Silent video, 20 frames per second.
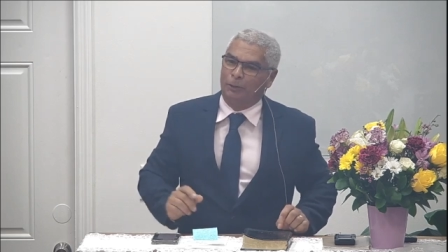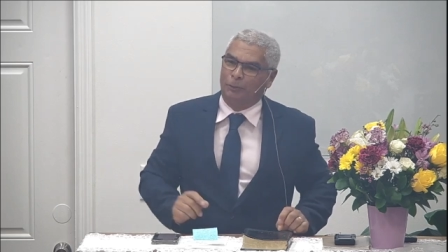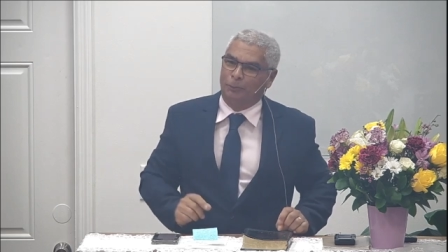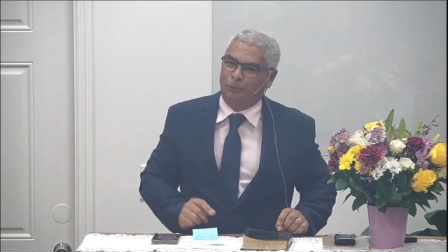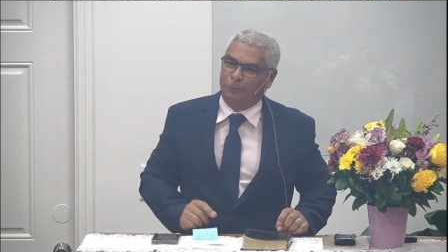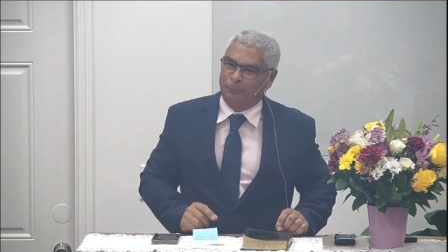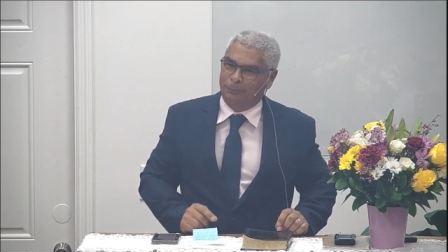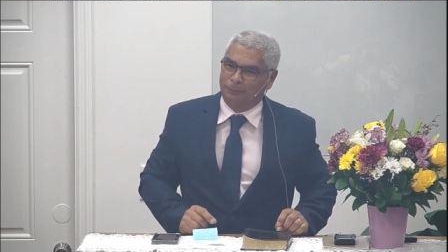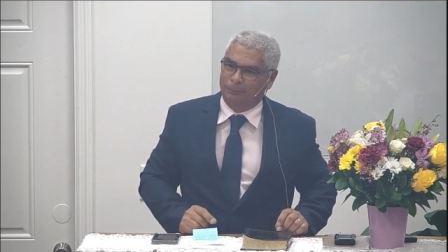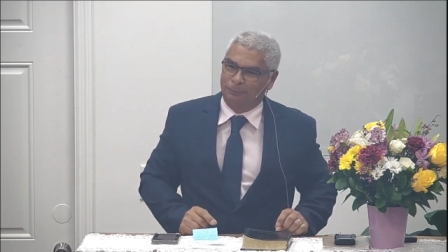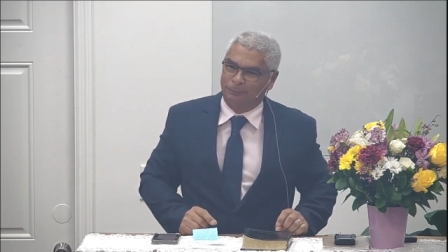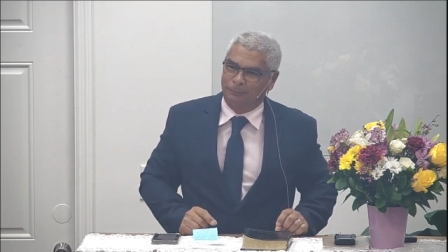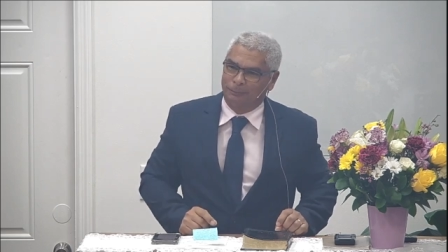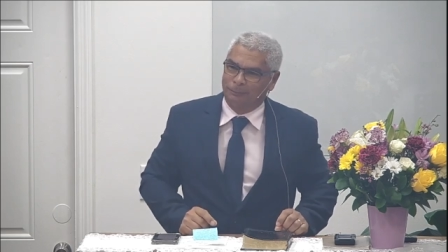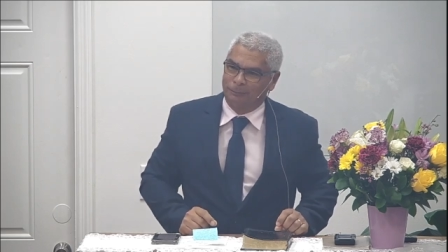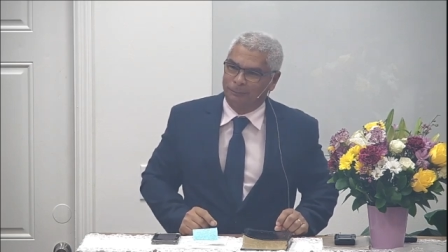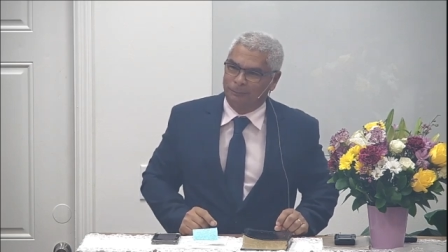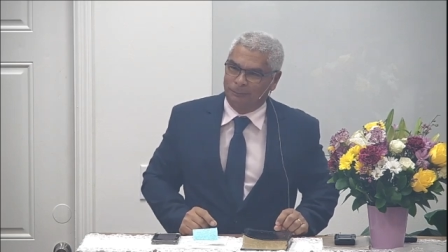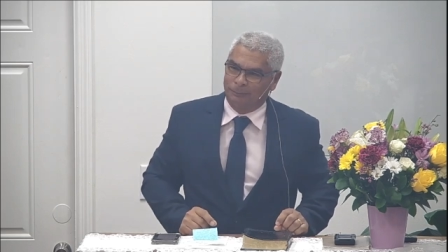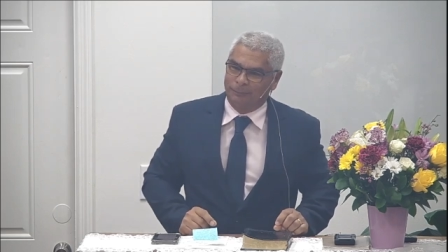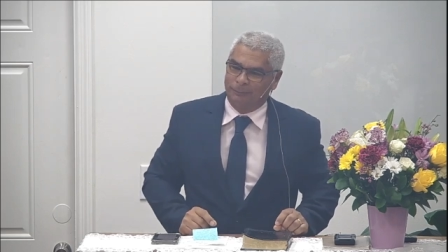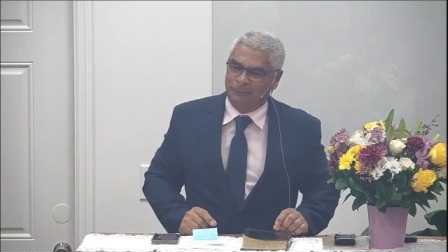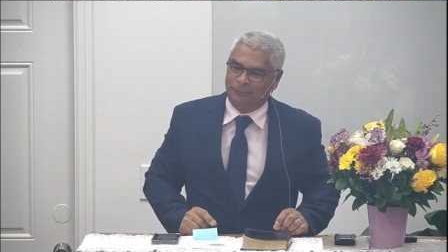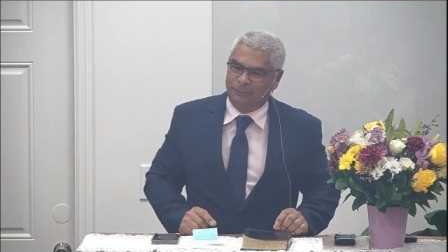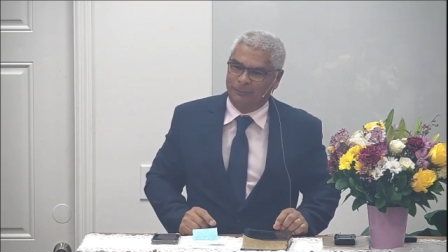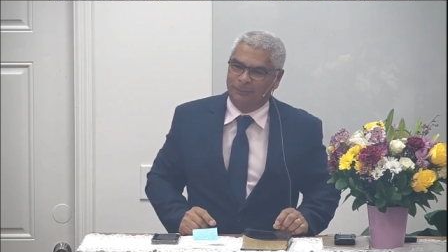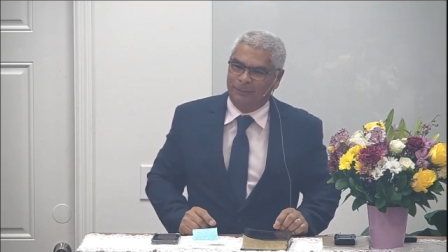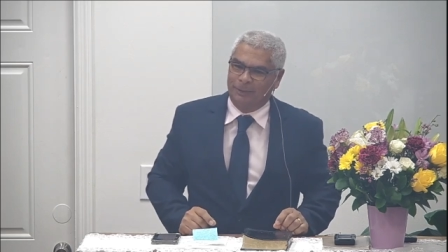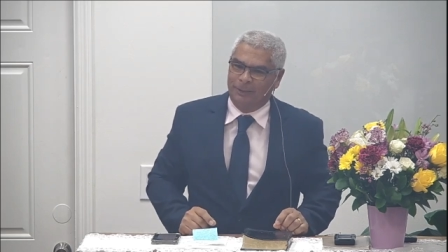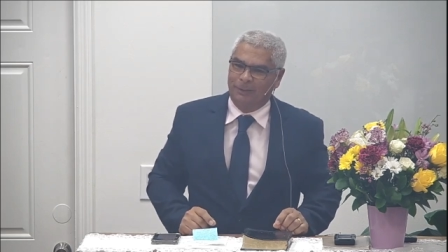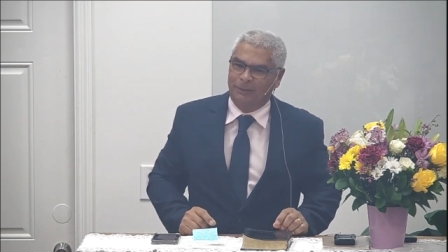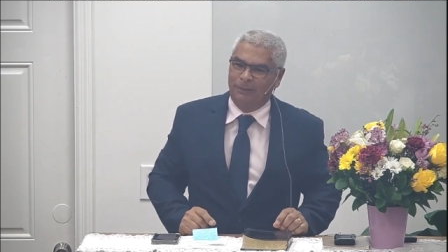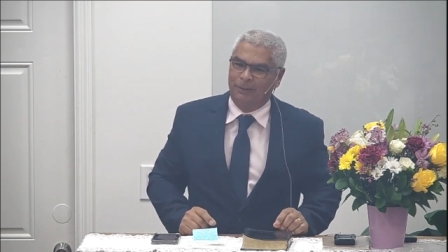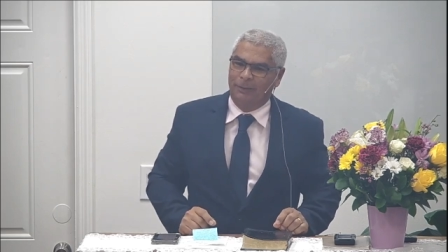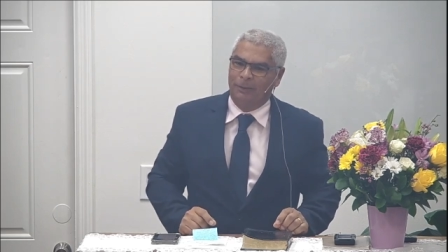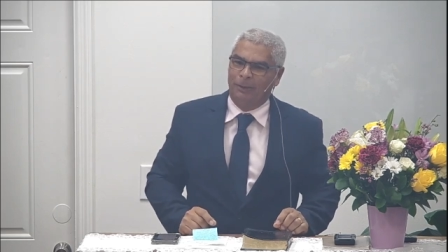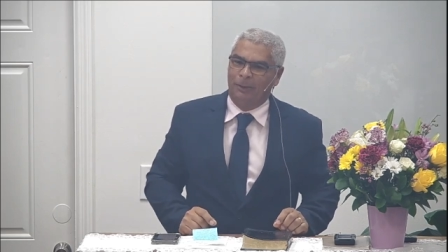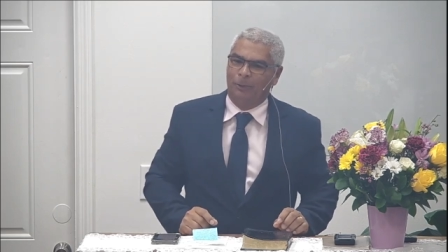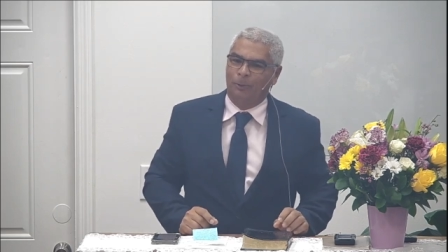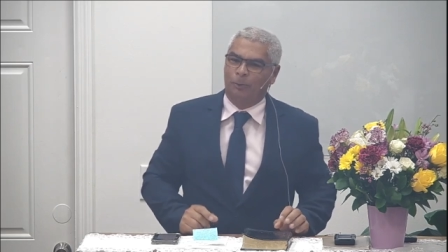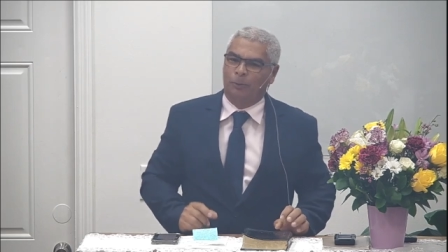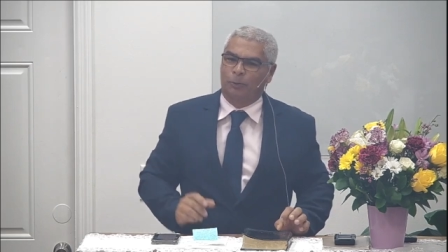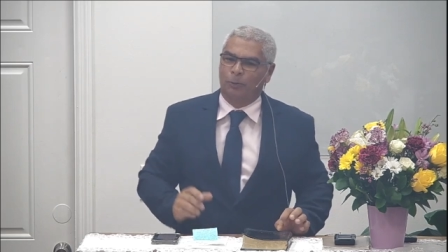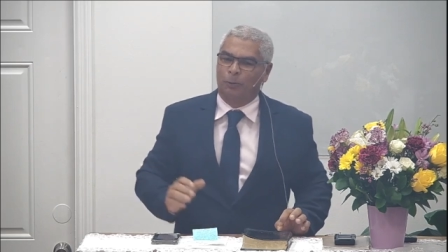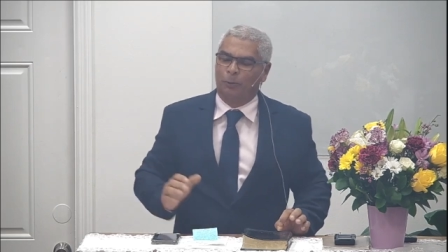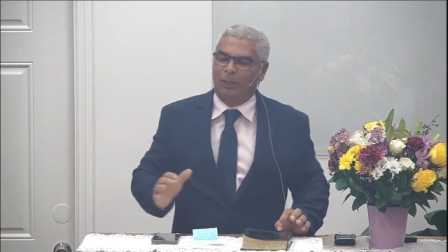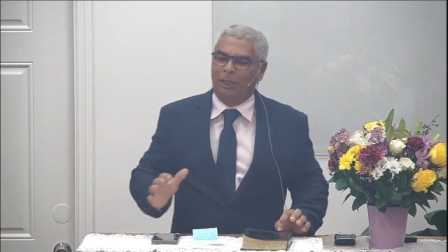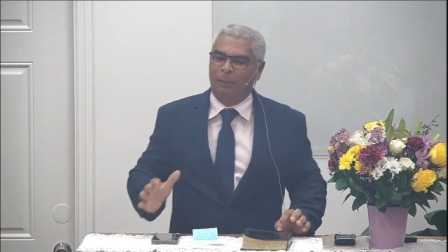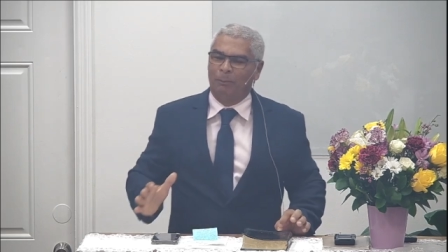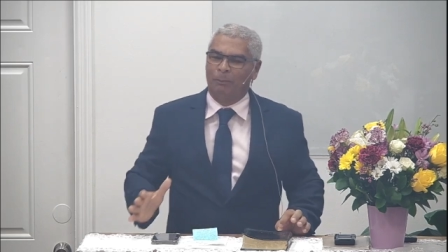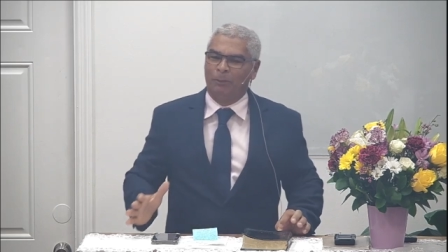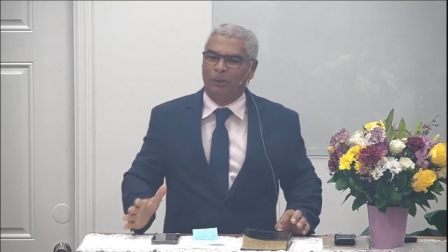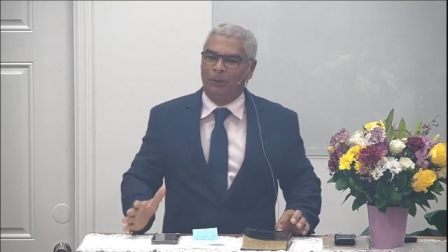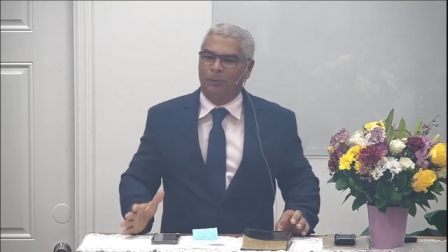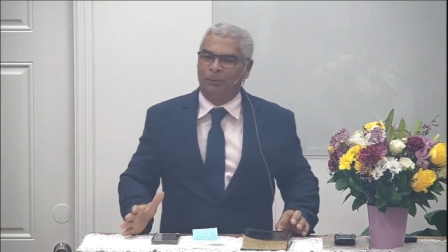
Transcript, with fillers: this truth. This truth is Jesus.